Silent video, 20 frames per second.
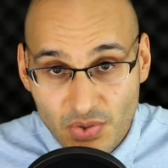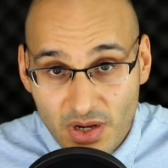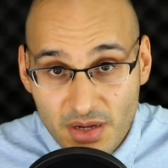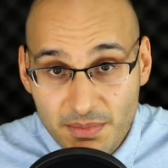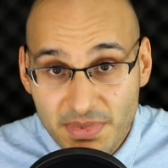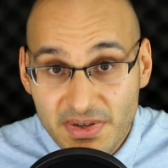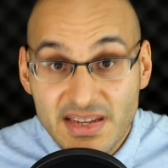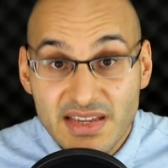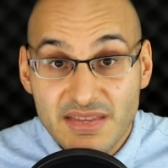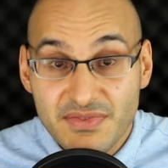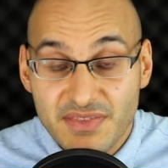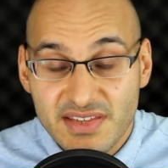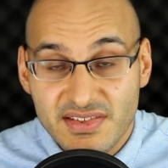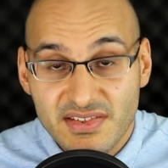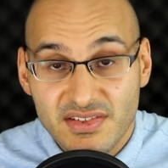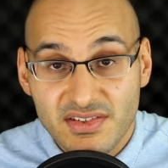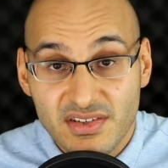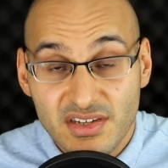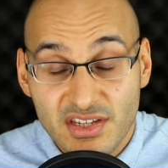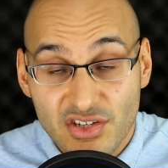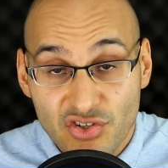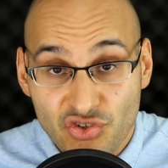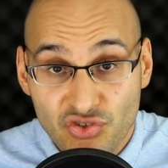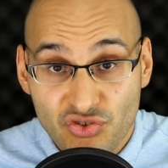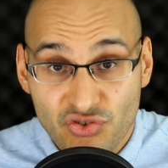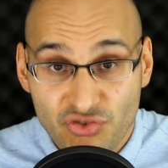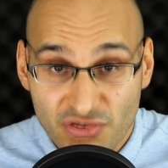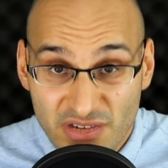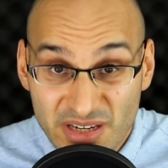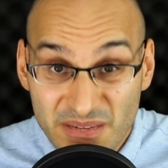And so I believe this is an
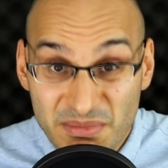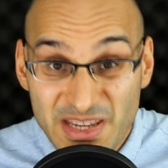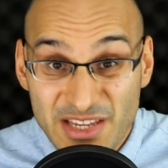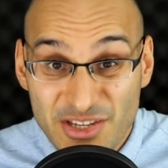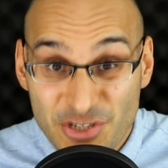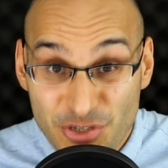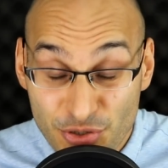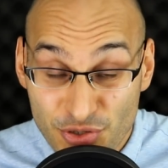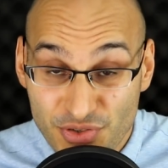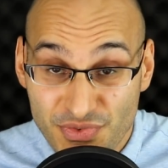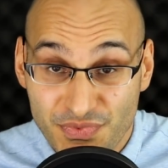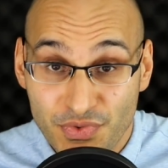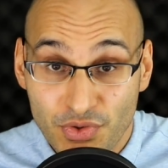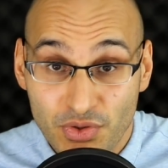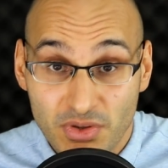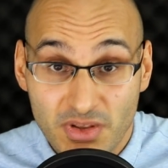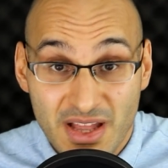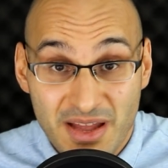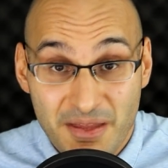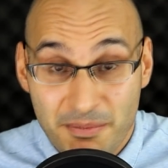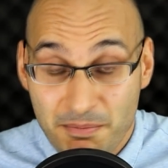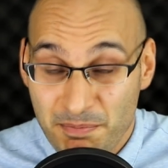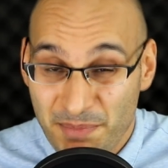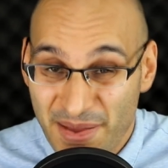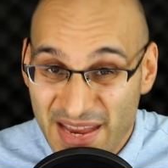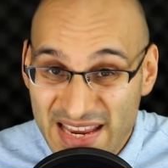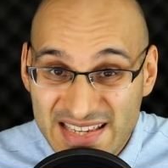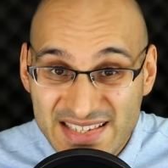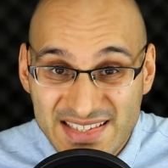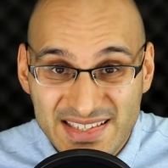extremely useful,
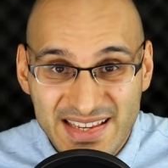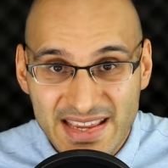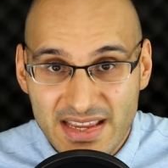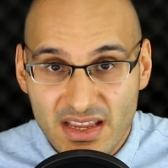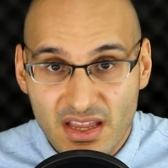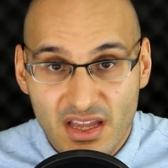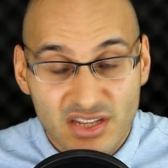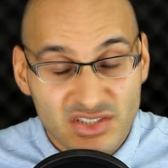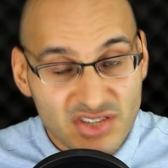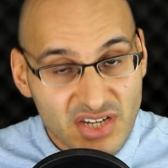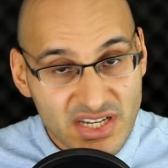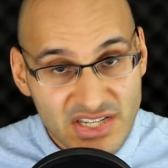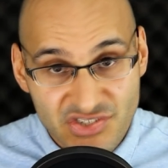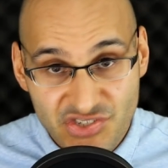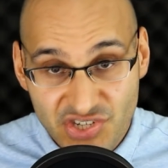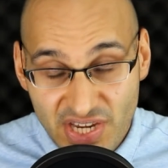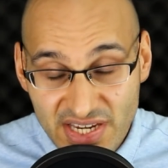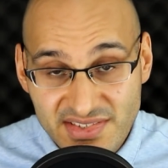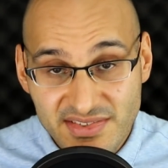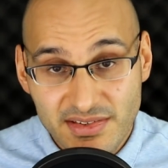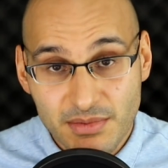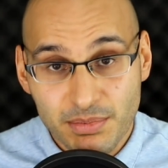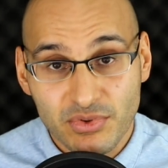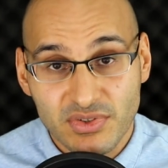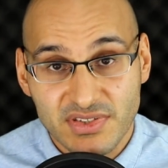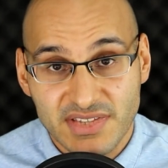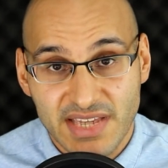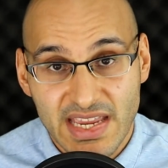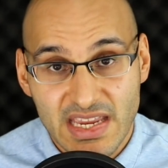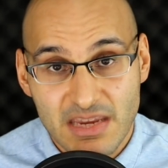basic,
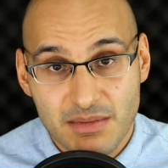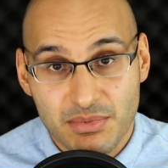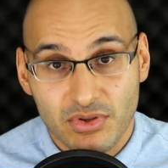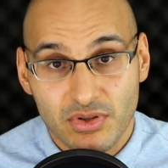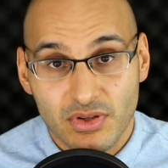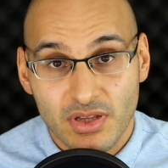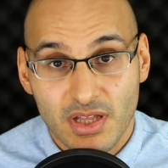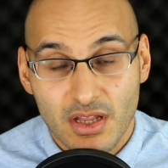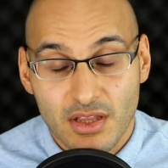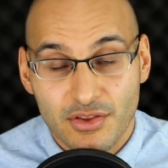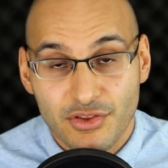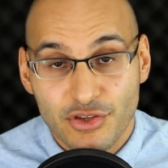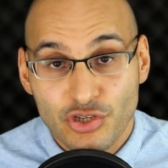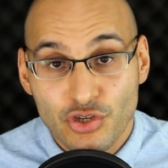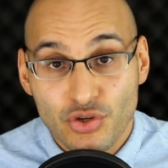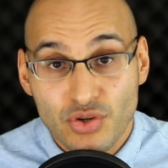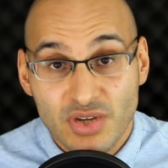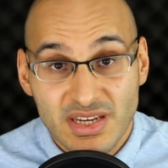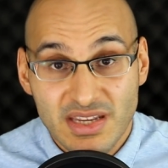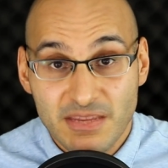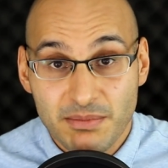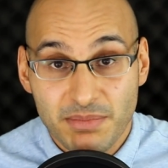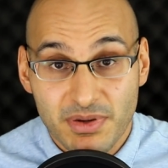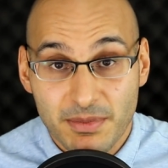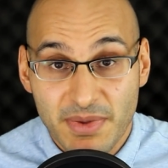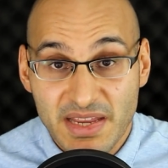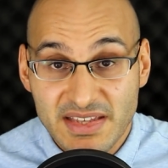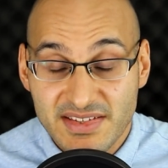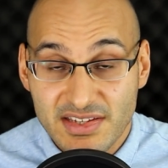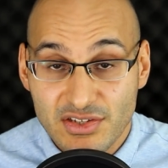digestible table that you can
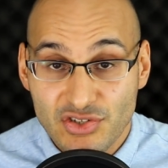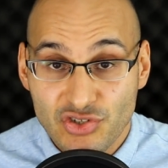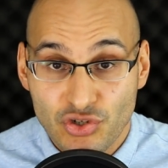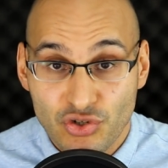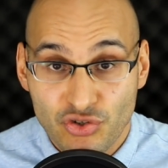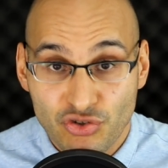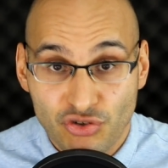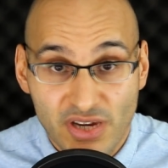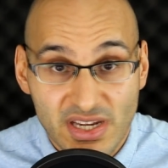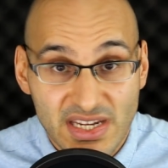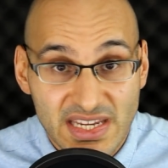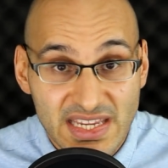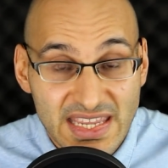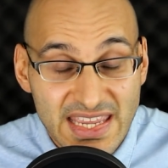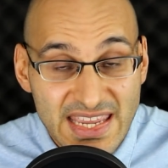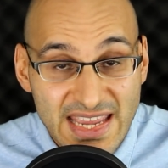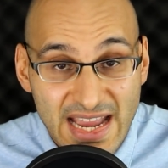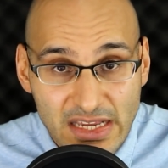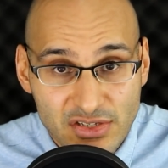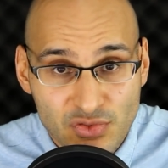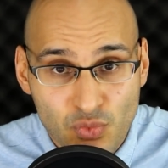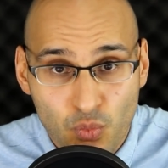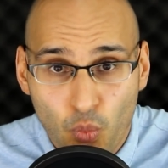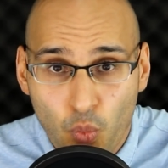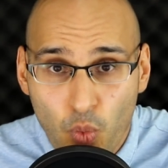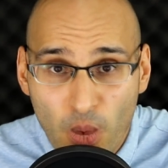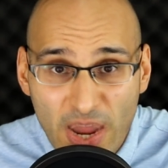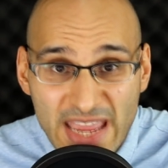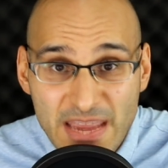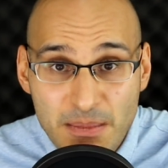implement into your training. He has
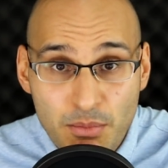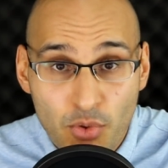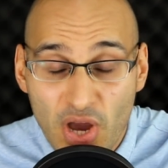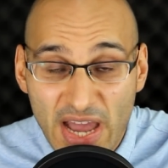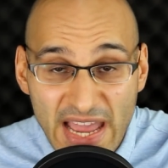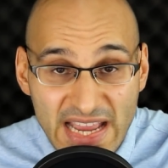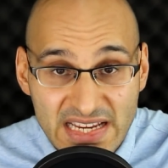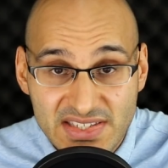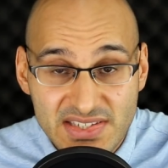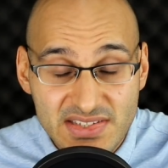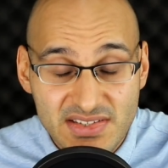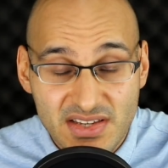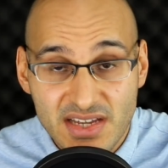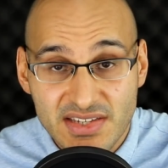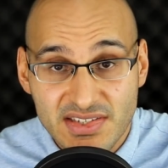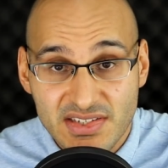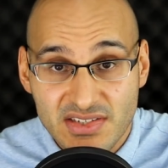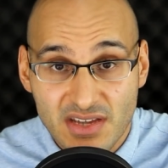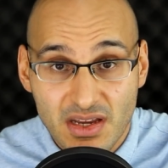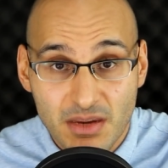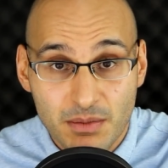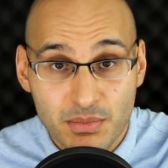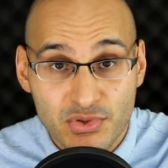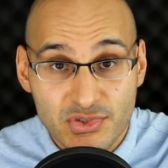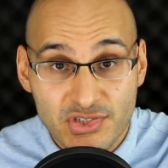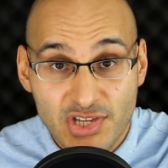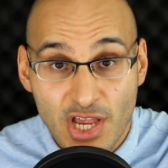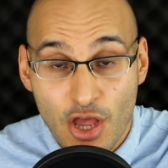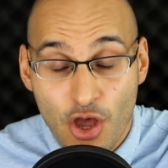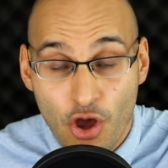way more exercise
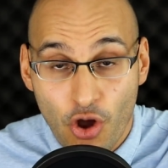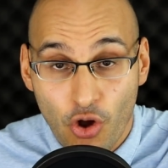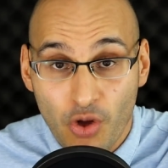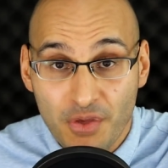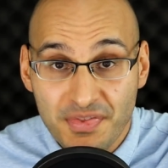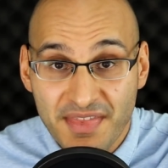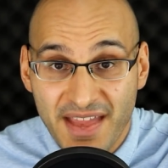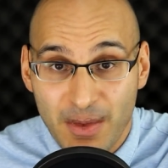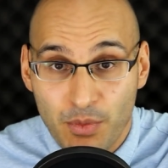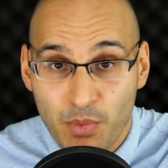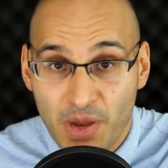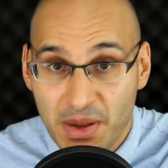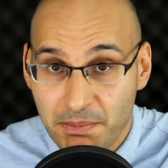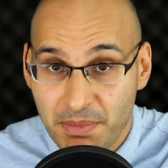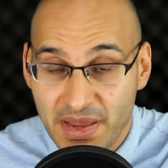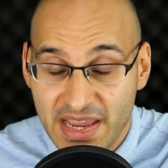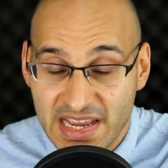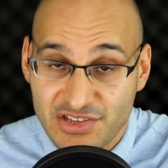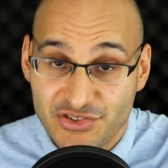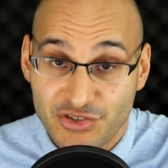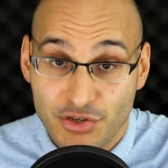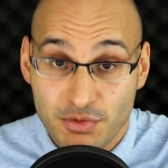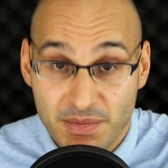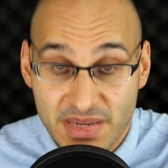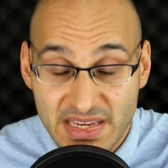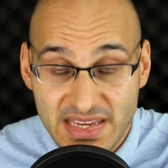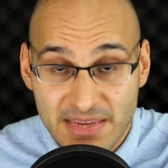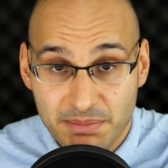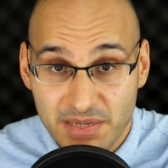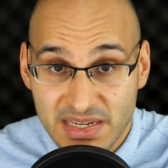examples on that webpage, so
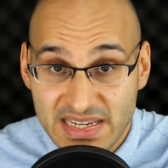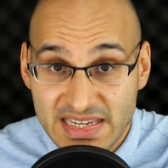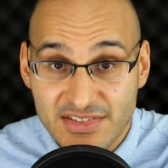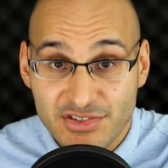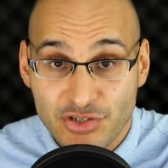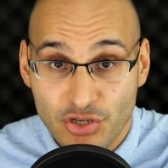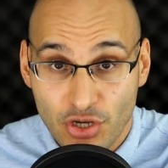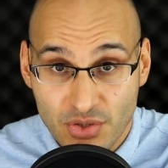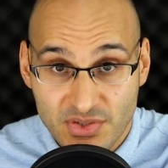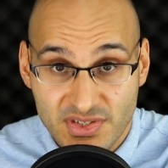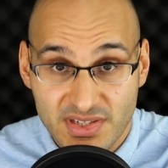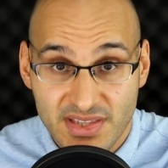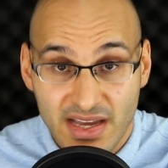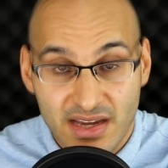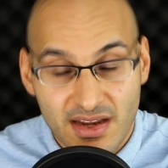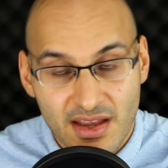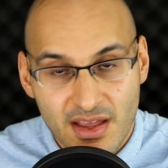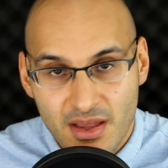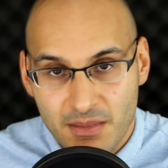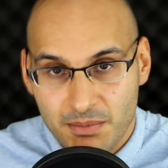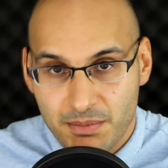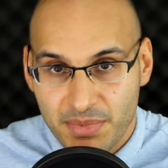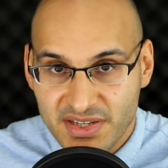please go to that.